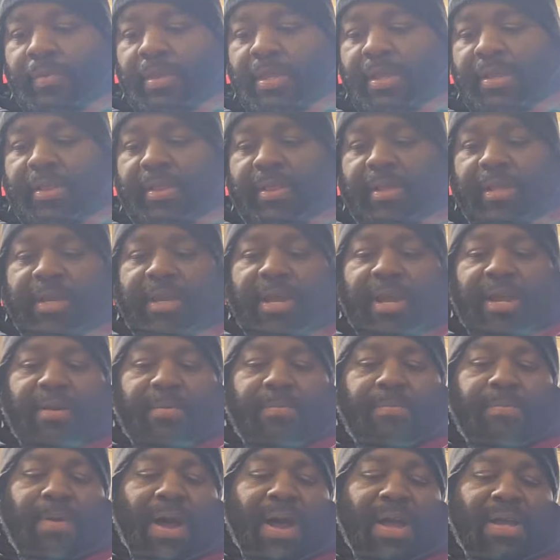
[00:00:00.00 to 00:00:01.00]
The Gecko
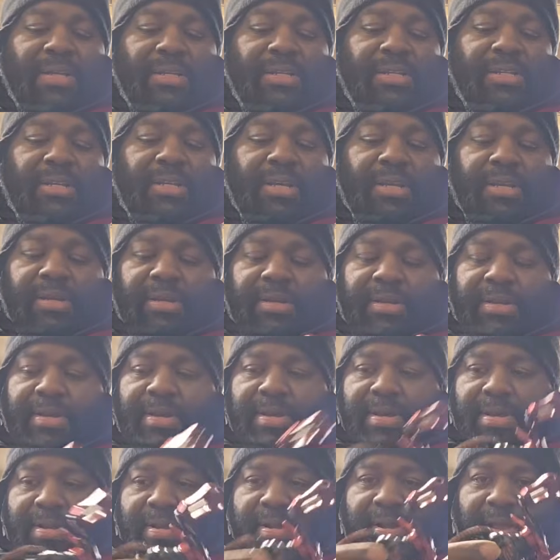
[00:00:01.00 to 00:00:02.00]
Baijin
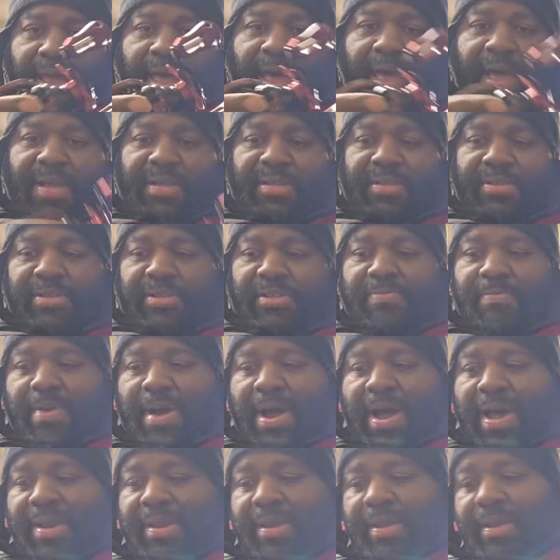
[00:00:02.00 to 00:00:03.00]
has this
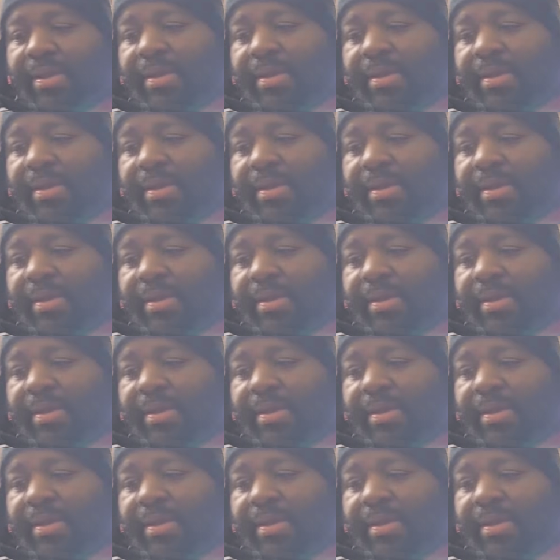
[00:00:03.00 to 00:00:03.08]
body,